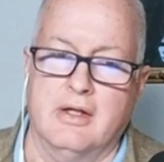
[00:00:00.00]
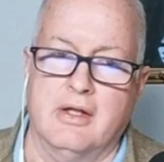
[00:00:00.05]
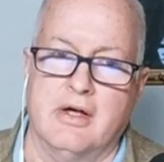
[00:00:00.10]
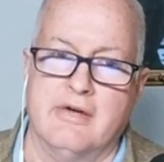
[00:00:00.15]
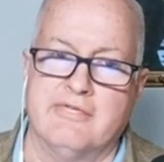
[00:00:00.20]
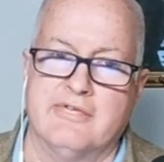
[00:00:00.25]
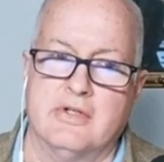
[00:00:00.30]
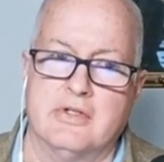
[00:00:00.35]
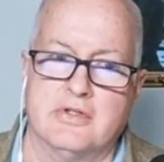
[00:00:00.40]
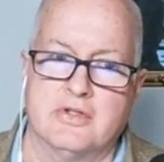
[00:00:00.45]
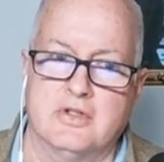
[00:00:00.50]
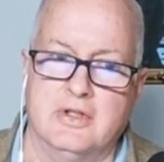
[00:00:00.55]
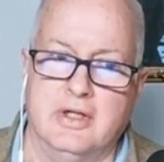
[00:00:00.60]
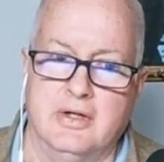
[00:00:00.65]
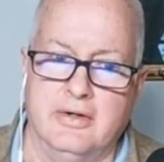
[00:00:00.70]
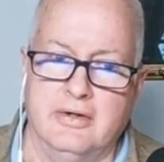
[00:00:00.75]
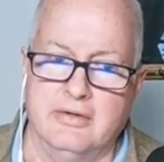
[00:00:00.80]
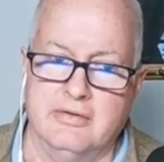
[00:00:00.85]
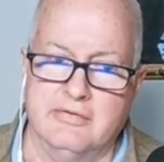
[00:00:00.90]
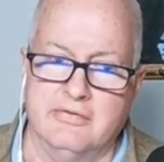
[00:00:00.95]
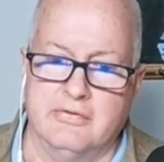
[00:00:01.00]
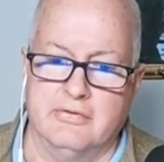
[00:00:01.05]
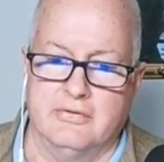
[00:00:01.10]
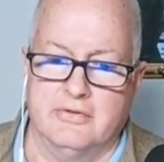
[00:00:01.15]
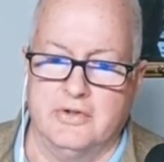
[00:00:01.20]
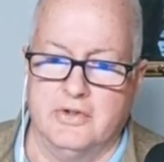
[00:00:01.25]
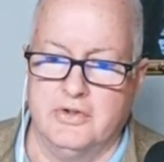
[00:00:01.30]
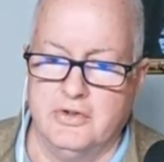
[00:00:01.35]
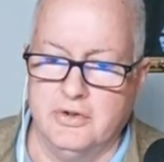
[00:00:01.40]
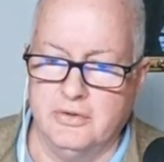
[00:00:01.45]
a false narrative
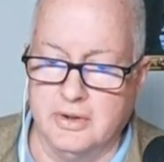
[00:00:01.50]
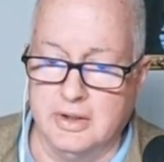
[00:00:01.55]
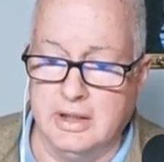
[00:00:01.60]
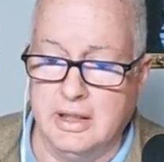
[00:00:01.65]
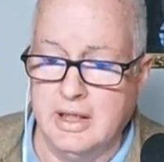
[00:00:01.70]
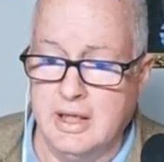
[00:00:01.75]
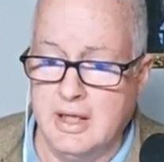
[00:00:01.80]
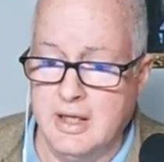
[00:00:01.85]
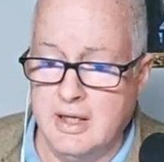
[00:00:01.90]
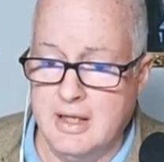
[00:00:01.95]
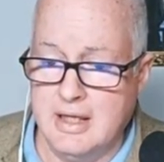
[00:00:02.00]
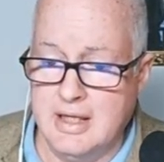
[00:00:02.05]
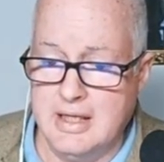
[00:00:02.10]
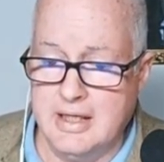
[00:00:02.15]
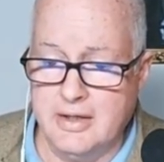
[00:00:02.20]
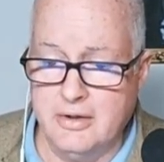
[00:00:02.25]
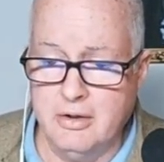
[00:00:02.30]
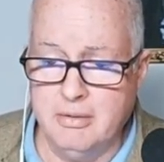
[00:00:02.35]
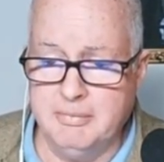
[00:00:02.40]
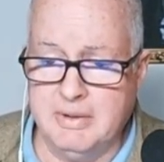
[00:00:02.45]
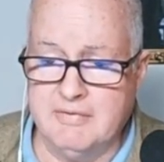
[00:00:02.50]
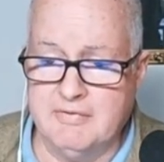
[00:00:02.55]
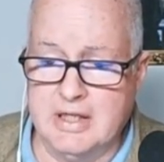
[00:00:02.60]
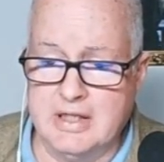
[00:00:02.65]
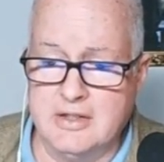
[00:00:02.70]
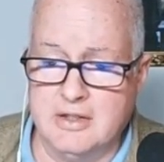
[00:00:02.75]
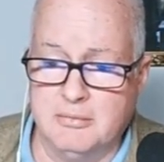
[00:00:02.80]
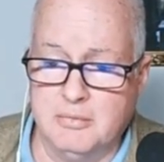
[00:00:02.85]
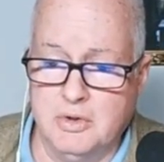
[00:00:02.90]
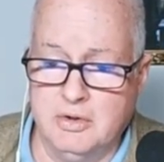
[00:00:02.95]
to do it. And I hope they've
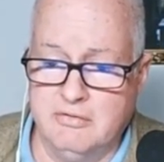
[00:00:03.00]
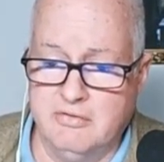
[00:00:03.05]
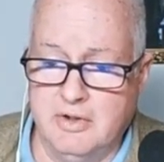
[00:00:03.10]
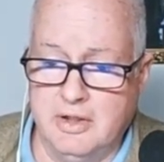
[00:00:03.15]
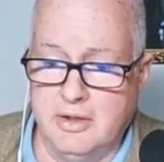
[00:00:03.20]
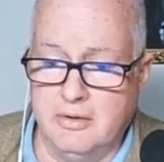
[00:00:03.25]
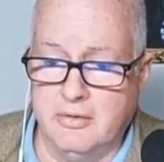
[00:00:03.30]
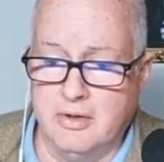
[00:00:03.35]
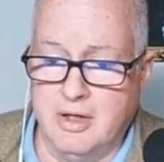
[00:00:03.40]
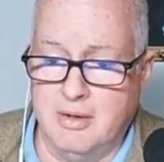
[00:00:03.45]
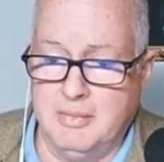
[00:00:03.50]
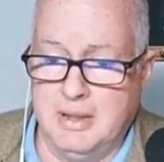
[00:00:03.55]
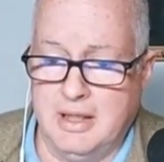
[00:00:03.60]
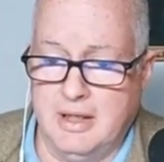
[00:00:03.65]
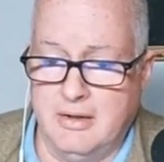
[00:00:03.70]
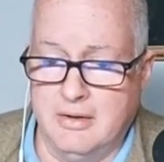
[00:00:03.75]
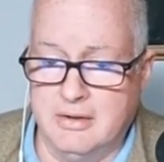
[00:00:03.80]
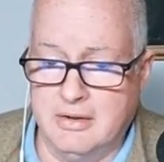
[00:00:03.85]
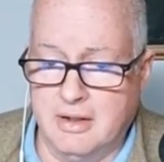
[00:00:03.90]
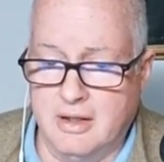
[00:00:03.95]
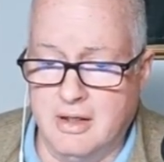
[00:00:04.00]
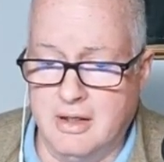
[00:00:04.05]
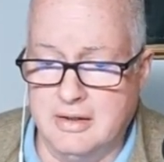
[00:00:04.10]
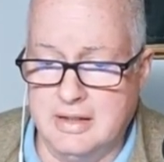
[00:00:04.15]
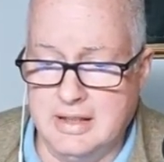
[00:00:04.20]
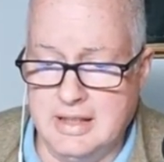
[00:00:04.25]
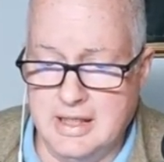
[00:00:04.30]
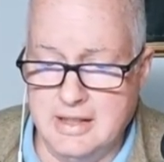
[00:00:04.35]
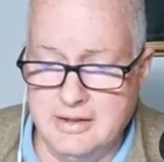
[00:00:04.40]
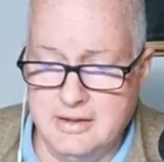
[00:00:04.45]
got some good video coming out on
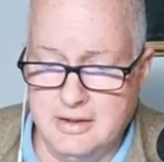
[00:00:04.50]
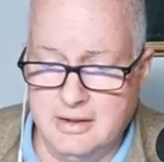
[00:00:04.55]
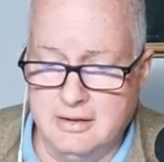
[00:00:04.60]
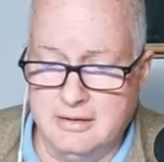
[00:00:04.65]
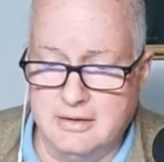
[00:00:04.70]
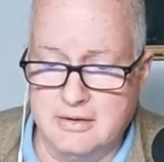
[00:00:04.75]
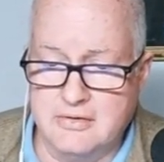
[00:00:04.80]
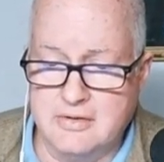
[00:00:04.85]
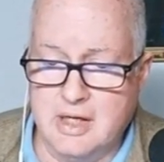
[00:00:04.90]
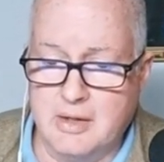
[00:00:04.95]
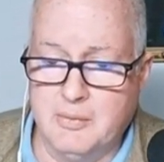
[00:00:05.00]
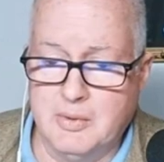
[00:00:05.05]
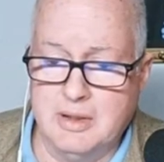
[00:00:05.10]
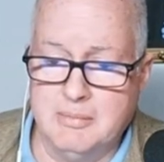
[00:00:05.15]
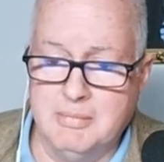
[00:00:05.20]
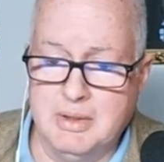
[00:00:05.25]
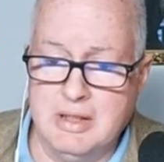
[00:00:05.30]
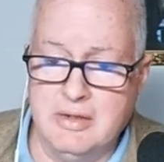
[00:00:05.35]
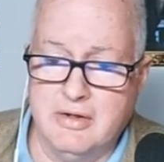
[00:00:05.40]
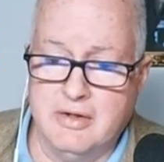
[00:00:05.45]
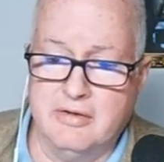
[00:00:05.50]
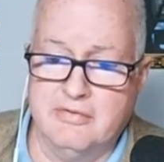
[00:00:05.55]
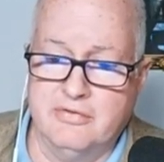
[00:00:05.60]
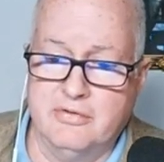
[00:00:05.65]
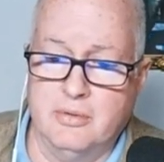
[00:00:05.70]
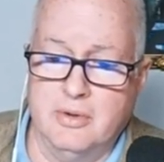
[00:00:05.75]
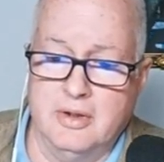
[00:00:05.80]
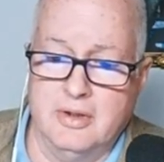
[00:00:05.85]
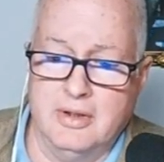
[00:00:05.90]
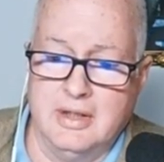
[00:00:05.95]
the 19th, because I want to be there
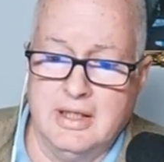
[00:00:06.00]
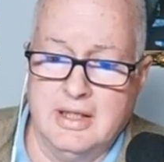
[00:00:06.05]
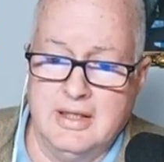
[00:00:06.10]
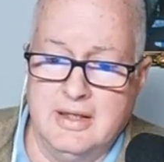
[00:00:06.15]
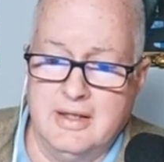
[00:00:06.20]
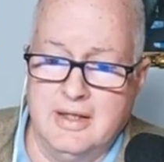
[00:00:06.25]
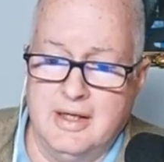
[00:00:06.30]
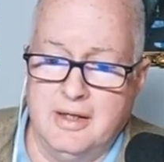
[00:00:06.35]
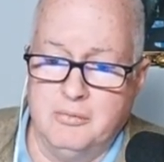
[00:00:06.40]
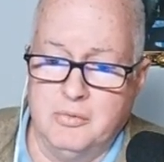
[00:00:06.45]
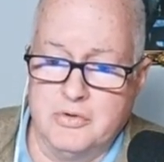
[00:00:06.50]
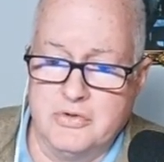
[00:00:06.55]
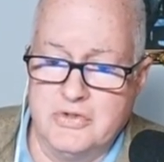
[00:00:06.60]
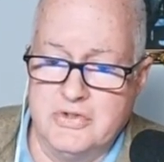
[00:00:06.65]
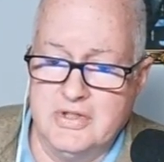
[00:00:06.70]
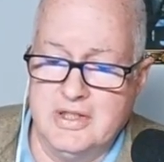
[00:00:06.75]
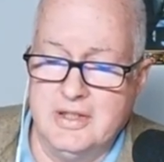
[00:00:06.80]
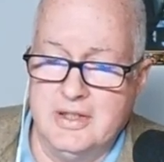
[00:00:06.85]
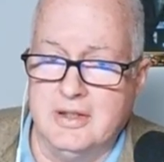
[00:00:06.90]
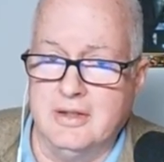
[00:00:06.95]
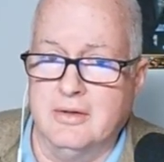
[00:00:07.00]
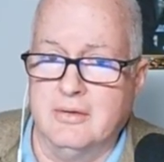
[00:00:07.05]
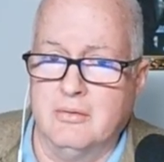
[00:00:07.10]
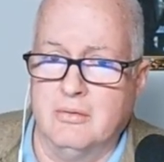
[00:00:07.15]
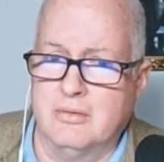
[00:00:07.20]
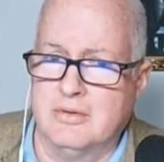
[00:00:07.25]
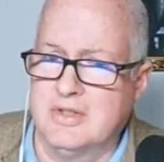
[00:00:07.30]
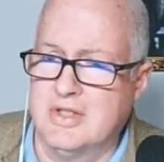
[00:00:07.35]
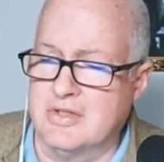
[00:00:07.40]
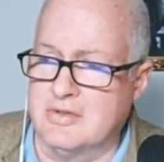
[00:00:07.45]
for it, and we'll see
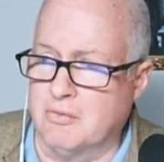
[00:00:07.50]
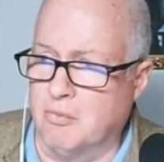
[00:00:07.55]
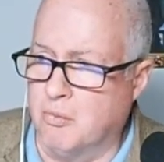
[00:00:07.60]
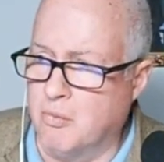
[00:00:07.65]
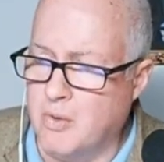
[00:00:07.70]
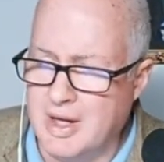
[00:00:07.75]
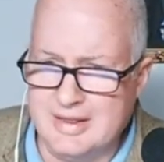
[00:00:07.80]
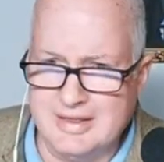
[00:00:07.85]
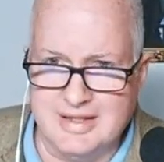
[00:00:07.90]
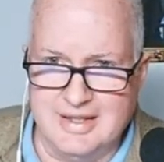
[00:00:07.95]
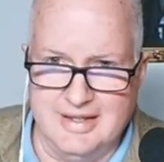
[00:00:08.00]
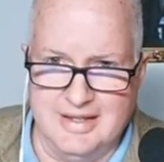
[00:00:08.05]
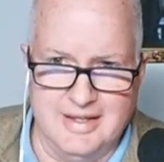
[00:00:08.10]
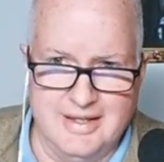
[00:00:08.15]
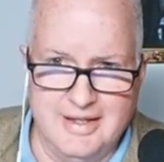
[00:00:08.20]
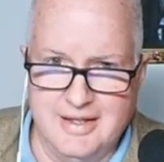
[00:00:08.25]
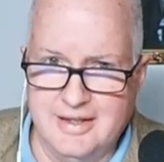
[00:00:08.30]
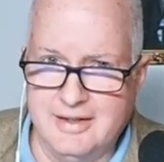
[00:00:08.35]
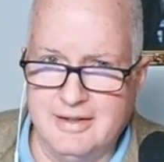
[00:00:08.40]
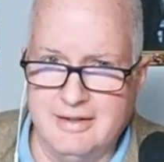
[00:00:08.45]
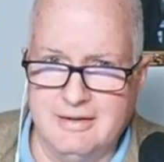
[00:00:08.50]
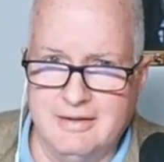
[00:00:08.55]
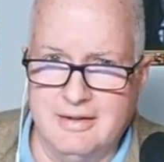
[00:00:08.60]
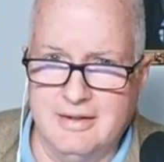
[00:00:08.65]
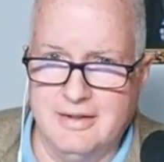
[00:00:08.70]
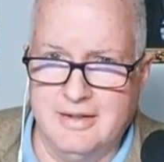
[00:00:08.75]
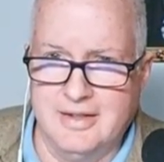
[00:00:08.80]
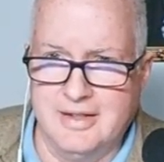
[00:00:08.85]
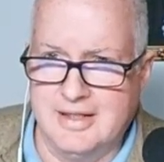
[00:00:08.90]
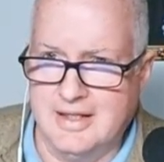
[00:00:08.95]
just what the hell
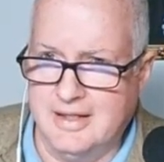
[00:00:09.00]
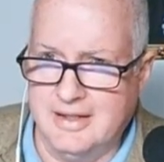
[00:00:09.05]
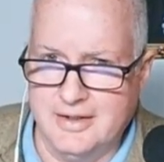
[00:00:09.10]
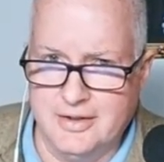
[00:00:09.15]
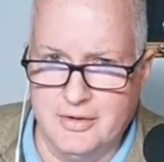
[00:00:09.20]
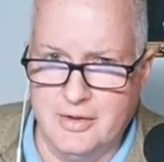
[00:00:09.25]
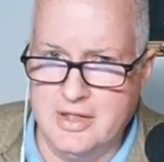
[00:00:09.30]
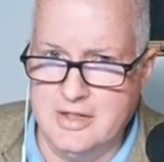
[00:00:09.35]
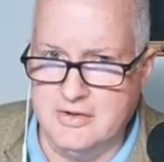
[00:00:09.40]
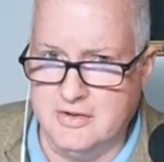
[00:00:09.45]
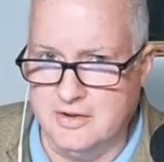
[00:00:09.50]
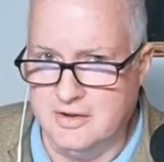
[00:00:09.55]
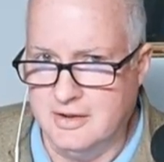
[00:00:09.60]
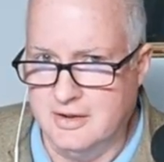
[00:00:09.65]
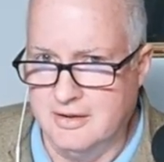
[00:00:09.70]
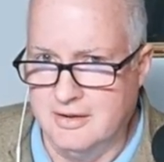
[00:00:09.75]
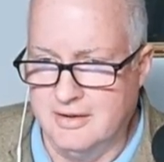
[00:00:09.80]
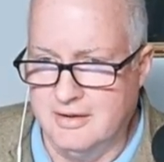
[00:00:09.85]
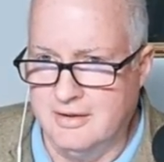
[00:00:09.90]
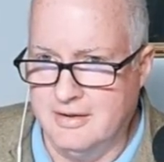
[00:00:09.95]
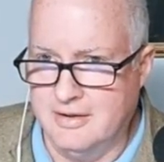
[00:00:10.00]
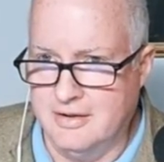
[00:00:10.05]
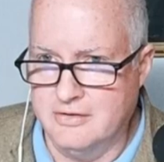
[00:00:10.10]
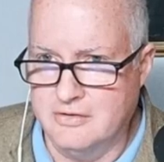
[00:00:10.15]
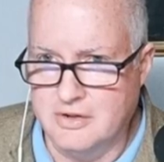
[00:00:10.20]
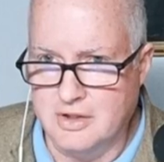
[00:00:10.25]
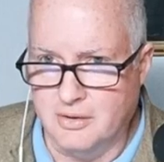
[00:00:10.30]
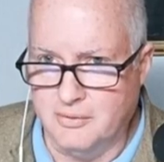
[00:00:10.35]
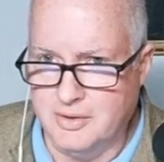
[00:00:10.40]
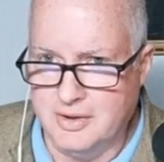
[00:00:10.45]
kind of crazy is
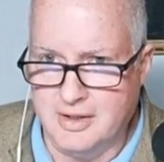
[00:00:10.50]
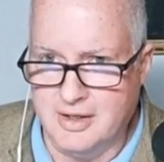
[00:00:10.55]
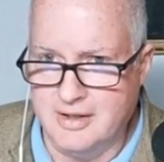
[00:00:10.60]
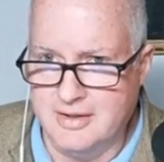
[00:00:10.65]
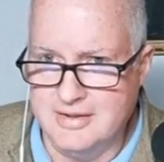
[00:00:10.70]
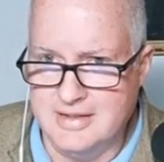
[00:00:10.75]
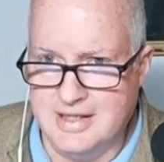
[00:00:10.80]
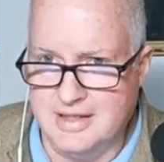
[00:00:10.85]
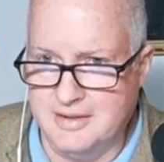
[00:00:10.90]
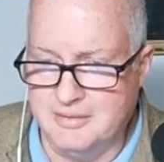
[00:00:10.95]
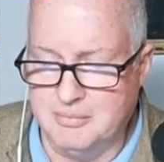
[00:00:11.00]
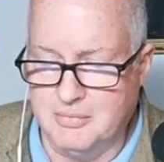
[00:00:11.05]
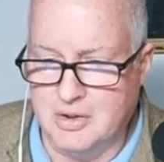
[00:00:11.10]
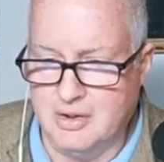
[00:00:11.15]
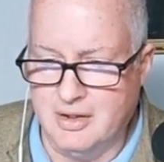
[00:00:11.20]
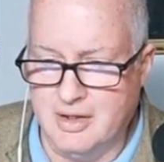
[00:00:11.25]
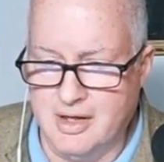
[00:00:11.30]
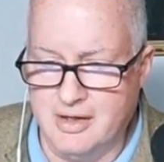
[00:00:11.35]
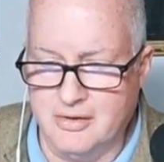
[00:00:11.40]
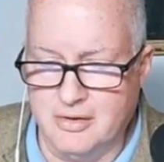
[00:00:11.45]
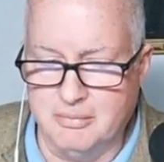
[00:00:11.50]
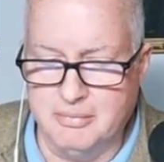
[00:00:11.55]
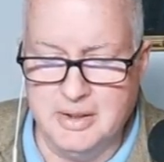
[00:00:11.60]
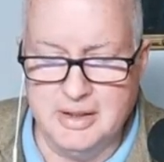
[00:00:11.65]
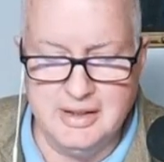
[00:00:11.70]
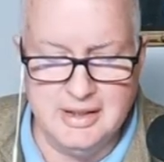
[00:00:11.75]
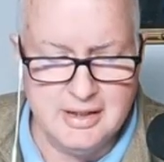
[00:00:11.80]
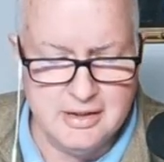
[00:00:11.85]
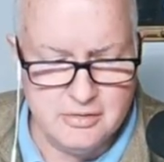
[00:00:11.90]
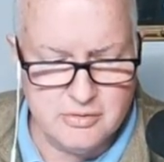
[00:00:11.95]
going on down at Mar-a-Lago.
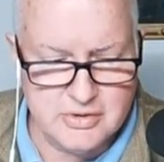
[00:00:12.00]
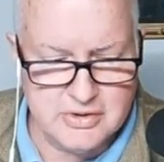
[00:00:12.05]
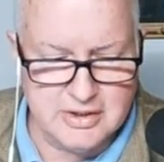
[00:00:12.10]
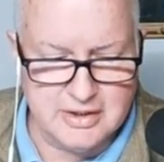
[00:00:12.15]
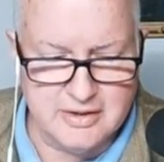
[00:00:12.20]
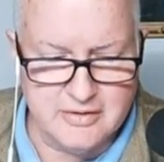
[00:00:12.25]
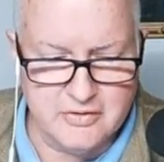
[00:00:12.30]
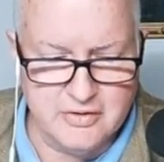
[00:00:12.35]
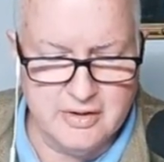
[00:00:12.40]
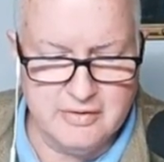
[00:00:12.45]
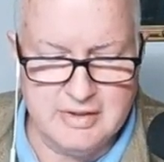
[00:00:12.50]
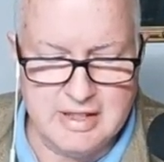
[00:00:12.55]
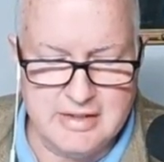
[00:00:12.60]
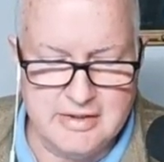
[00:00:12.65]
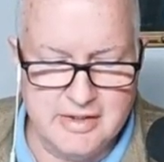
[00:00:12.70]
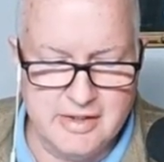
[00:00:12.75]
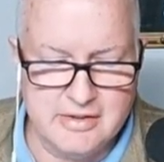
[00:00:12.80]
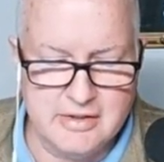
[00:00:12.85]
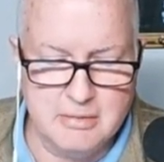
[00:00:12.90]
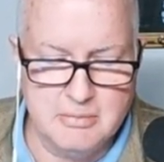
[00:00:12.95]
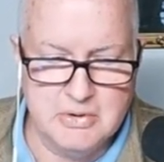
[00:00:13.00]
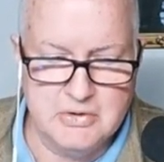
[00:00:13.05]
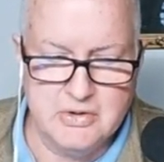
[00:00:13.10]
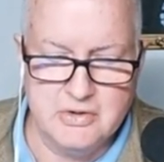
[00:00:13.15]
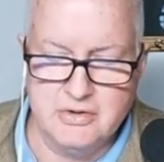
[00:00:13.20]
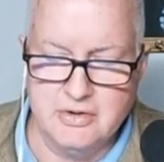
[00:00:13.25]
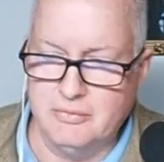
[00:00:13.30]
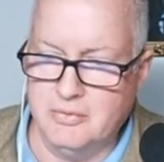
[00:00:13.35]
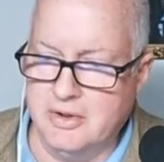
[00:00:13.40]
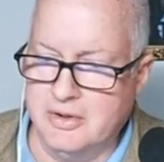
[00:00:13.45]
But interesting, isn't it, that
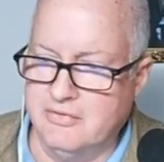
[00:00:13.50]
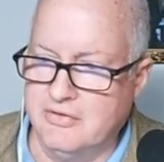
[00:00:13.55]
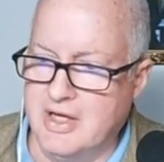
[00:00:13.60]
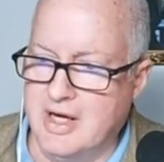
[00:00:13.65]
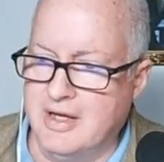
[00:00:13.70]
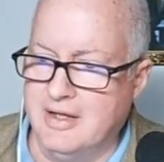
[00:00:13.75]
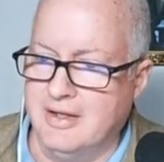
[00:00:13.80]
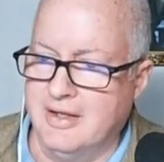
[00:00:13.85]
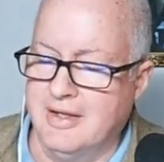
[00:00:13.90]
juxtaposition where you've got